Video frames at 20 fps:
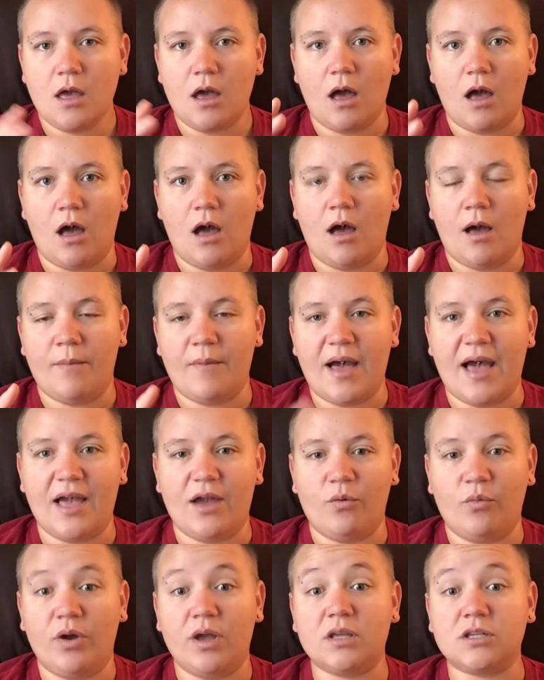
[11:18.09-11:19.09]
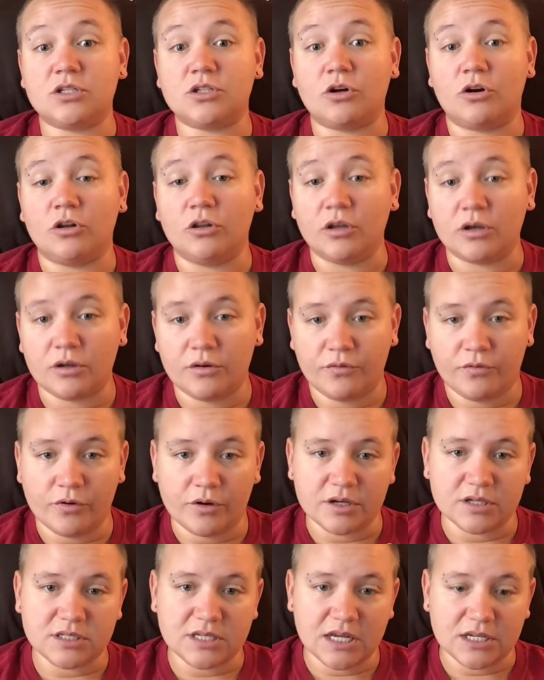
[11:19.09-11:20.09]
I had went and started looking
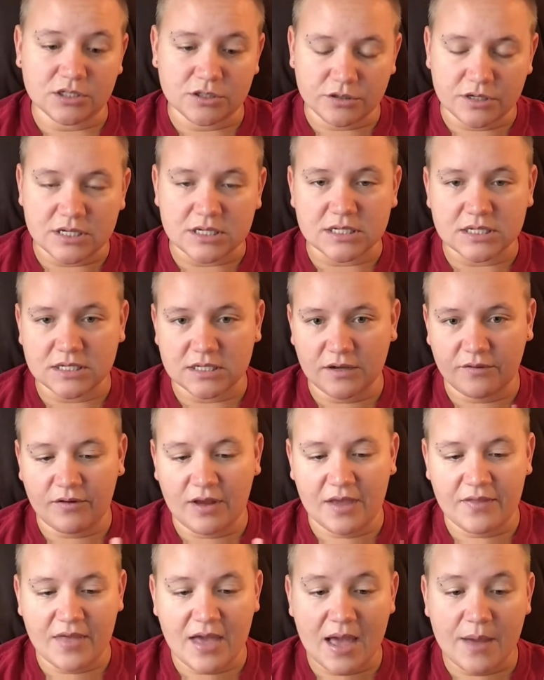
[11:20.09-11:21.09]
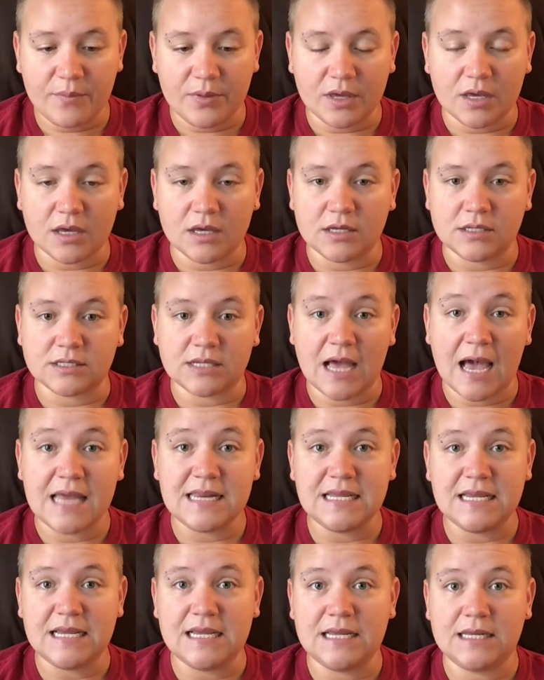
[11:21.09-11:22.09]
for accessories and stuff like that because I
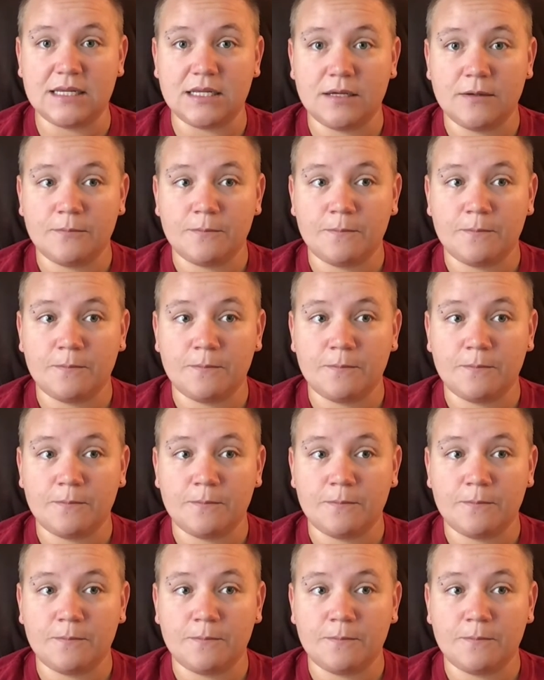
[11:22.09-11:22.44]
need